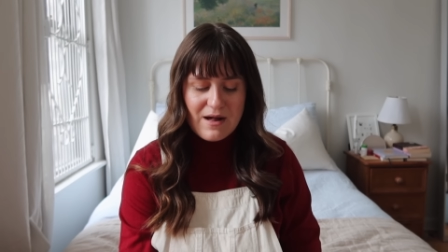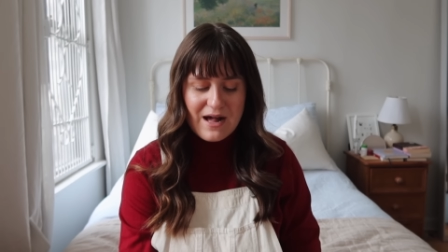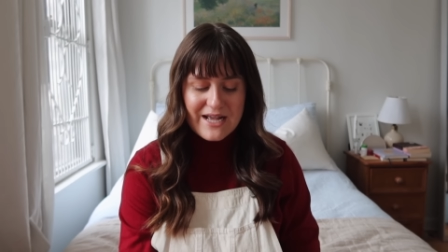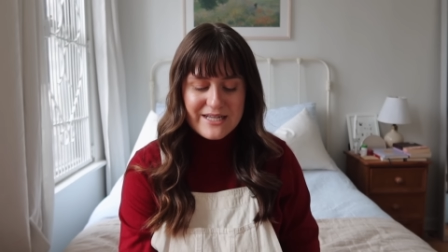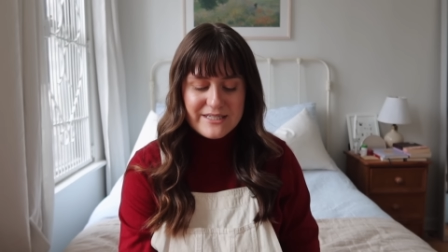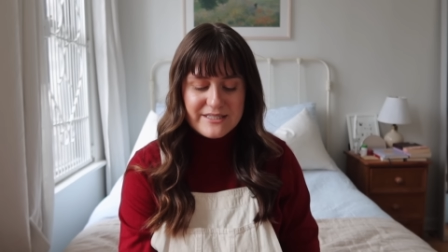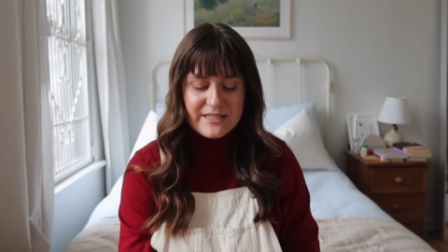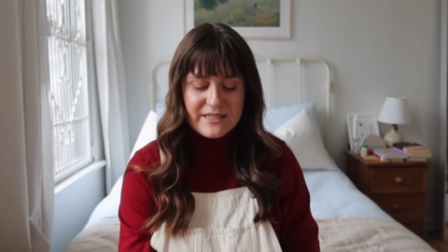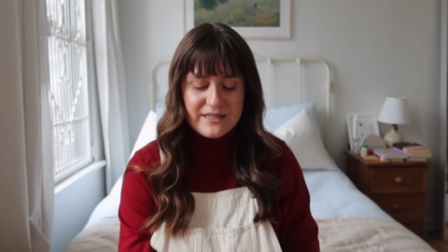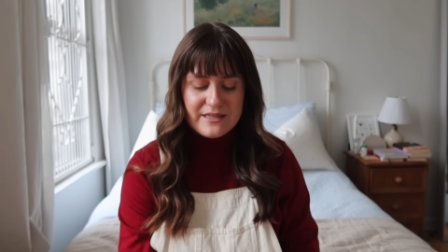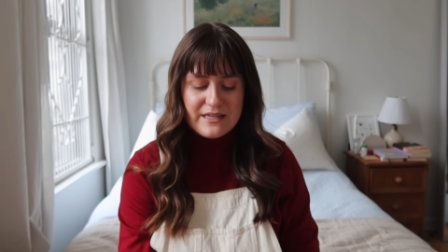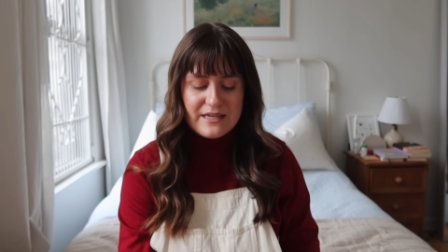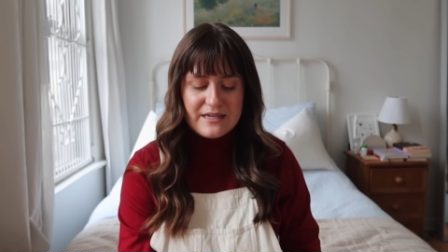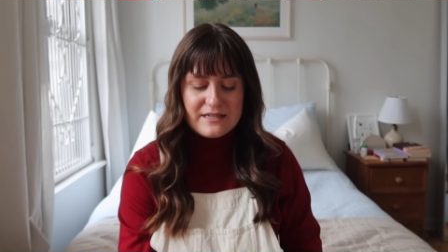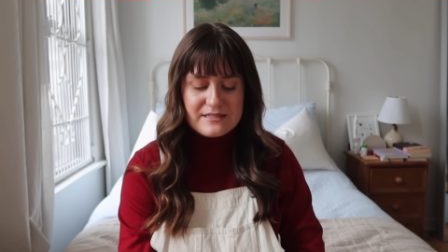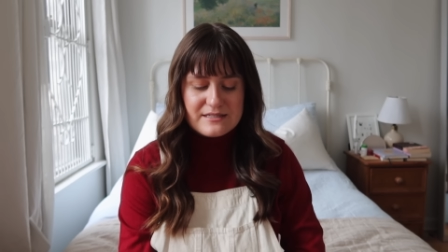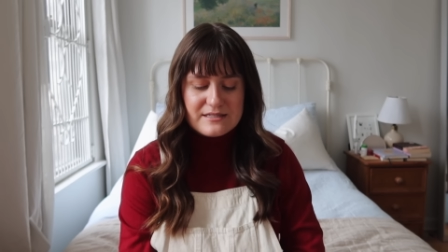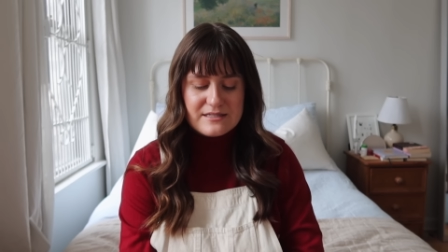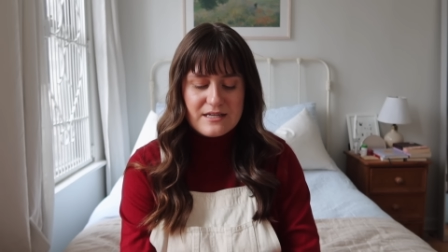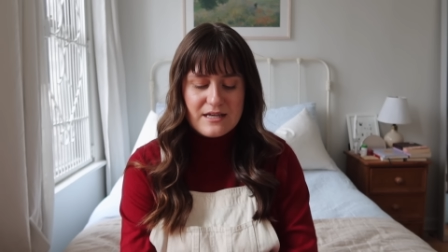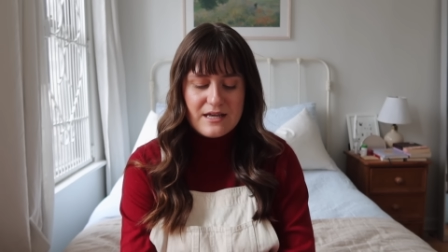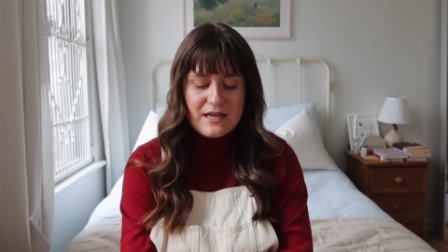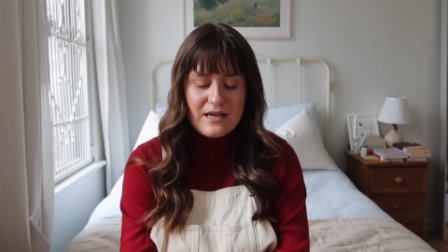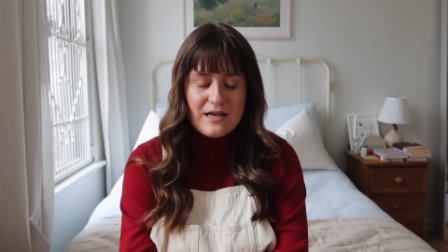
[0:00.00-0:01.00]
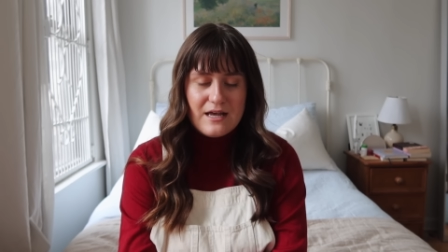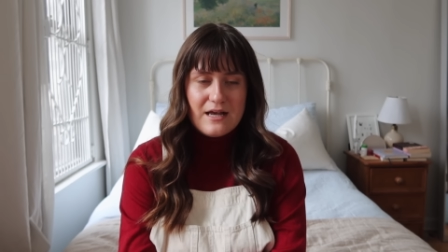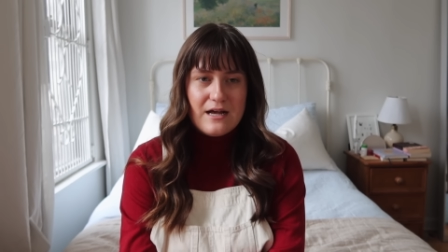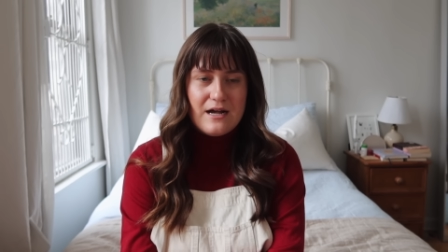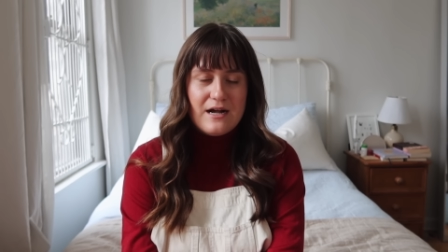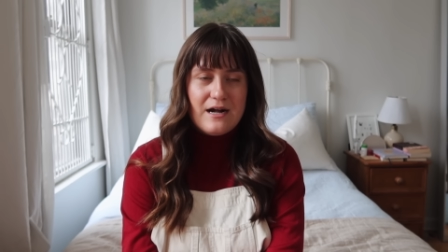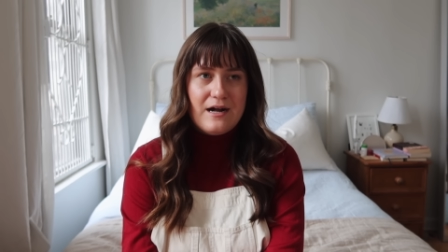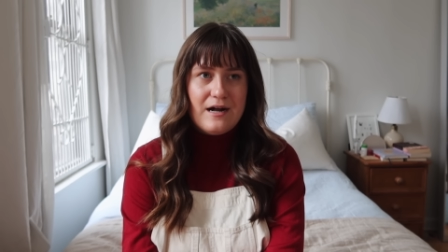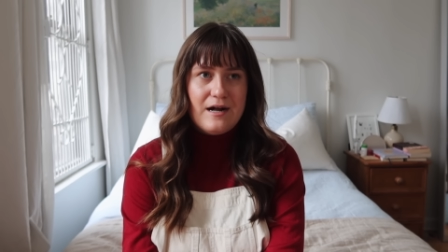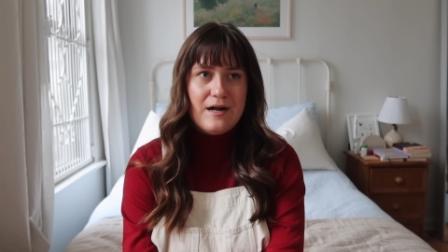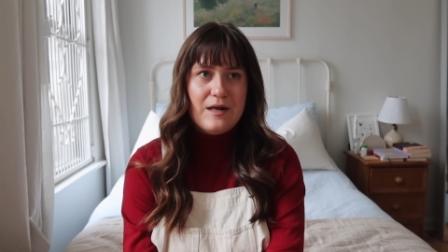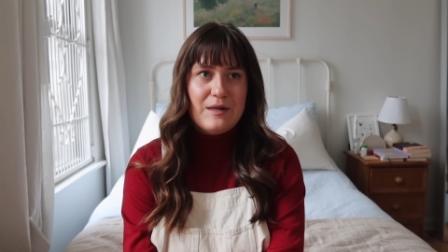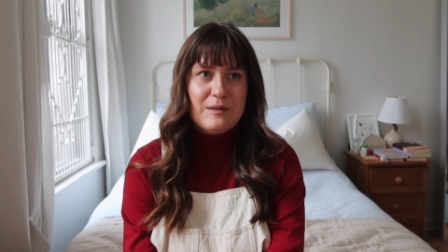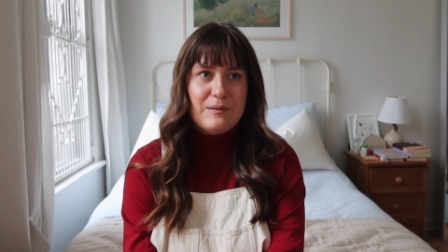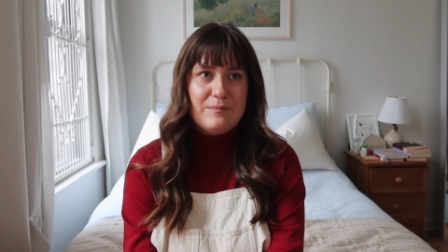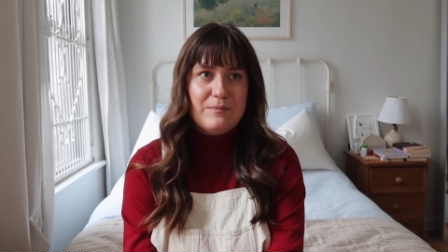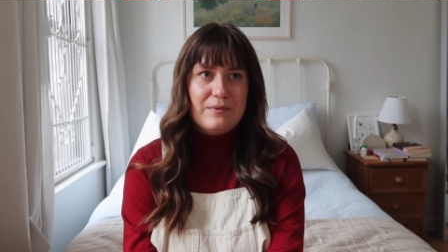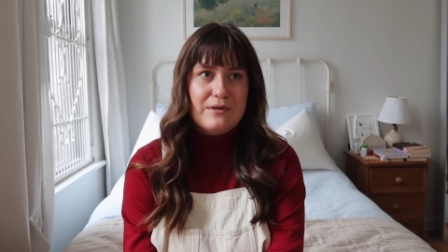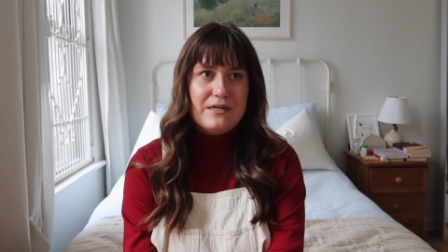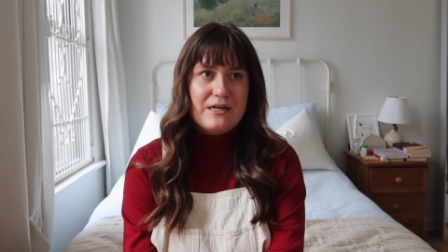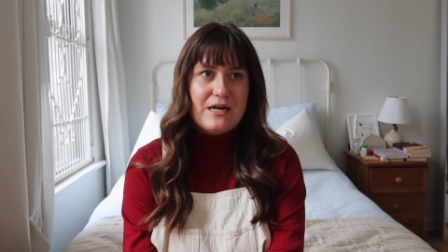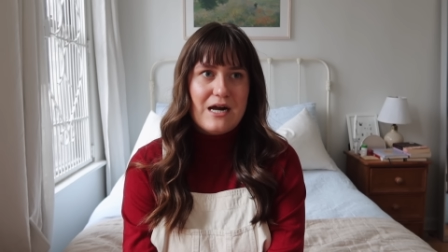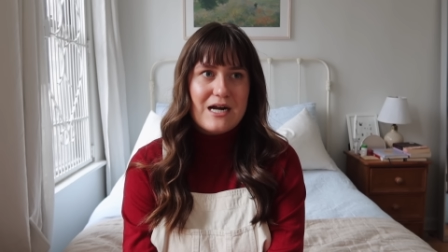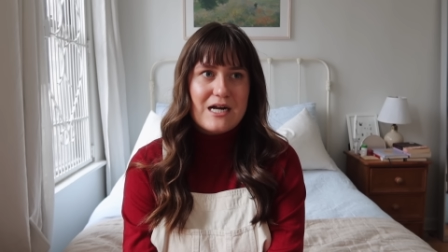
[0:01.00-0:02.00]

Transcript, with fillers: I did this um,